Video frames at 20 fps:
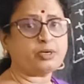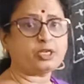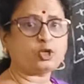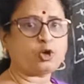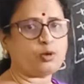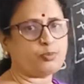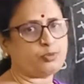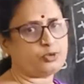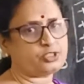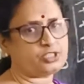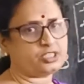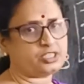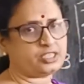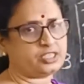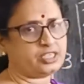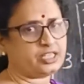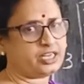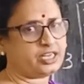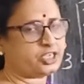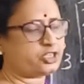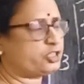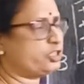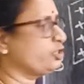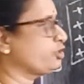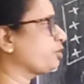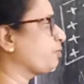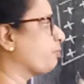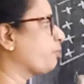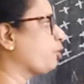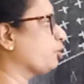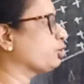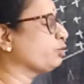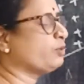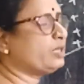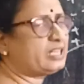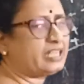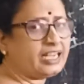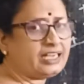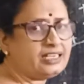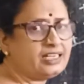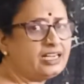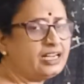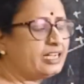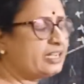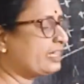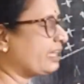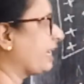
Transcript: but opposite in direction, so both will get